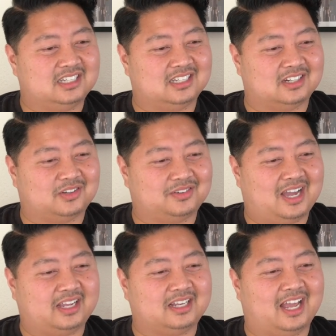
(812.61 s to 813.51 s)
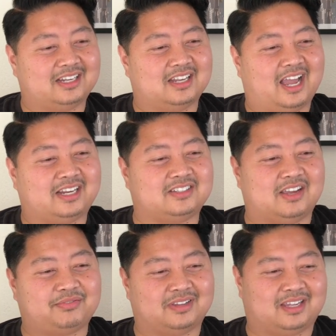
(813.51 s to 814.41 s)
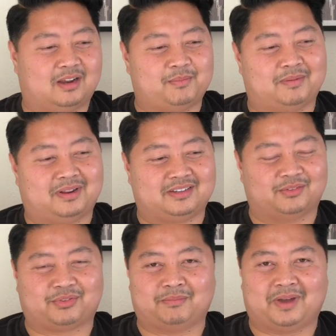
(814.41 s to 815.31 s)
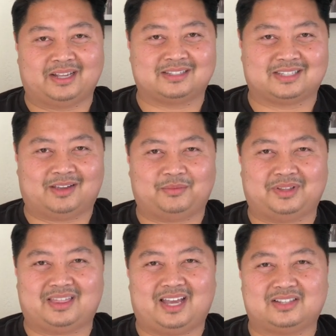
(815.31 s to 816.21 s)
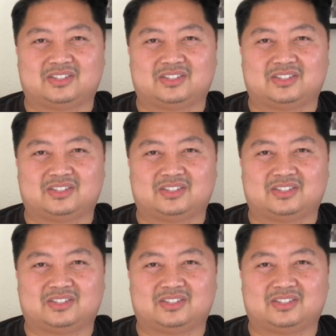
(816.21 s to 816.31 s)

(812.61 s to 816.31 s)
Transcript: you know, I, I, I definitely am in a different mindset with that.